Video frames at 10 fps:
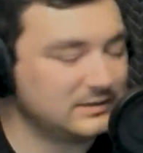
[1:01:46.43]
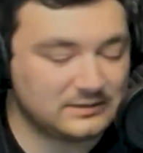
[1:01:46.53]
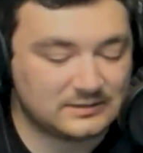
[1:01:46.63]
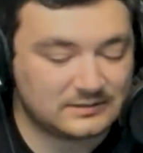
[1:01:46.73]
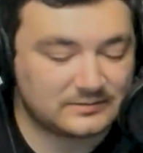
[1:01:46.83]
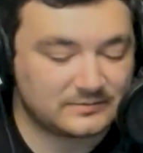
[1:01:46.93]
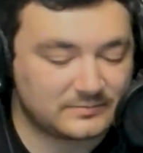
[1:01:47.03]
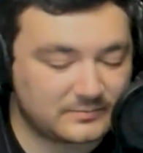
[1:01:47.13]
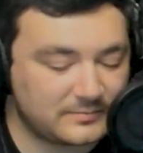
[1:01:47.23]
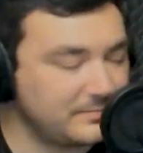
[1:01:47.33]
was like,
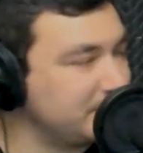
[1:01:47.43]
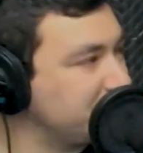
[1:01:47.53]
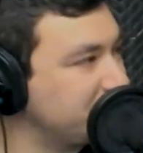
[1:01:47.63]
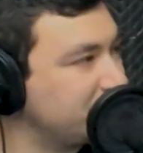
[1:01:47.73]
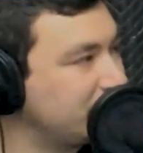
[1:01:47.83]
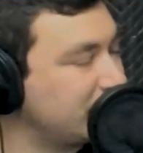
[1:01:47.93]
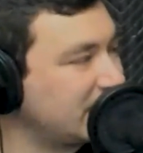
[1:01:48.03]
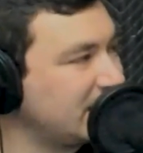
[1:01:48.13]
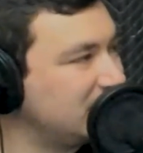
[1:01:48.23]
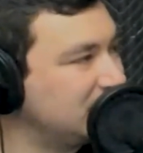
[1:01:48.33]
I know people
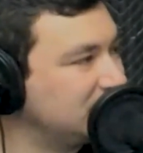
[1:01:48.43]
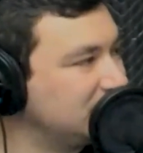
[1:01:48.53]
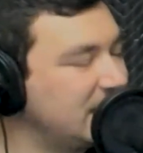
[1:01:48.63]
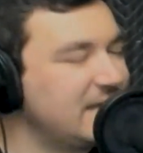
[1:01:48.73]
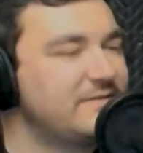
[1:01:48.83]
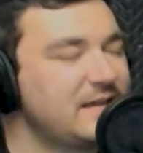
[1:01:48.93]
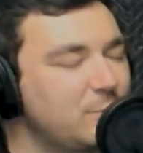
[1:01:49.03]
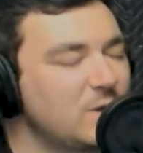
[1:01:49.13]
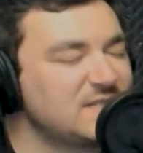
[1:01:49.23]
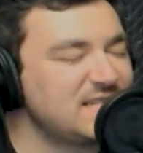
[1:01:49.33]
are seeing this movie. It,
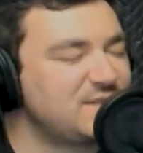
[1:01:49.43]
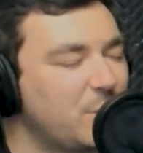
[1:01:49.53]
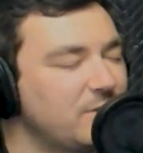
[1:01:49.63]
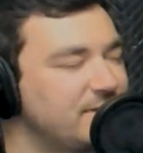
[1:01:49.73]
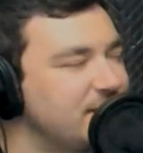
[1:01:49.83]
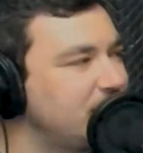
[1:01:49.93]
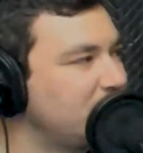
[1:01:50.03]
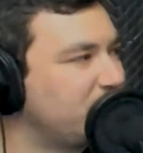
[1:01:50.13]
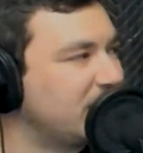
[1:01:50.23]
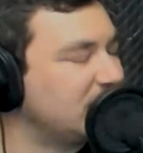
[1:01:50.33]
it, was a small
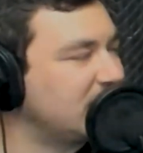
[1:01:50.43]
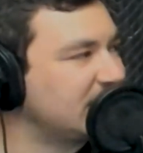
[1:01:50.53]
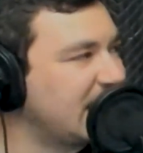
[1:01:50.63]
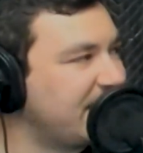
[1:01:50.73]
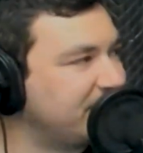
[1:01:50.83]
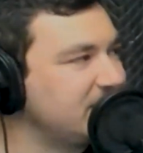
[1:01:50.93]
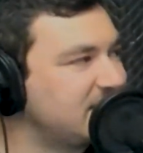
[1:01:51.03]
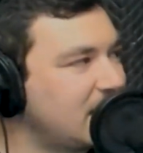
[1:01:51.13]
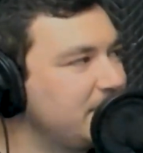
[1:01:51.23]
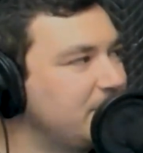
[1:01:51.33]
theater, but like every
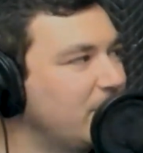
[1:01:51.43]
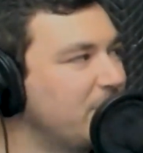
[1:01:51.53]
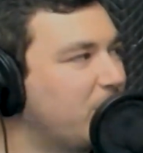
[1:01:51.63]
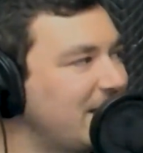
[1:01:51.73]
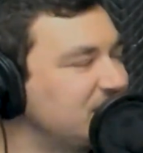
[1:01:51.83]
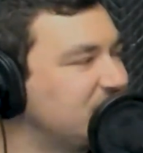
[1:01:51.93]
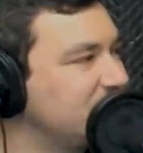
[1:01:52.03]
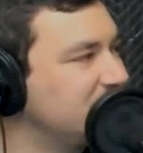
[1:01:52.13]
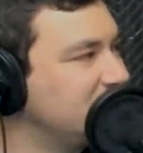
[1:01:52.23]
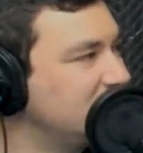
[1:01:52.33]
time maybe because we it's went a
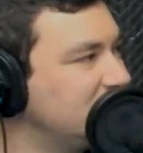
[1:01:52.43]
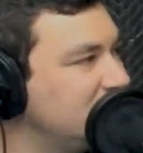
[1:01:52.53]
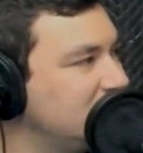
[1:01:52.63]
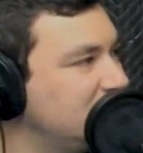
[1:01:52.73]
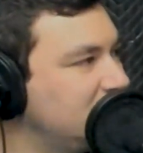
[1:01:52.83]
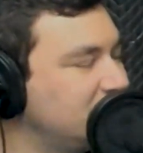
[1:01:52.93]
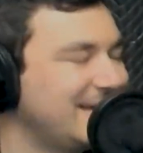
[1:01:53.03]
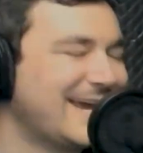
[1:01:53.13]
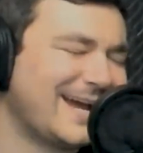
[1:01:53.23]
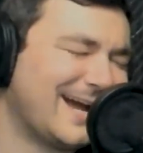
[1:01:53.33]
Monday.
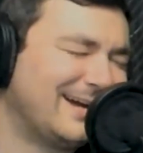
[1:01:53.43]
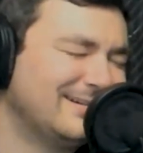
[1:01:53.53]
Yeah, that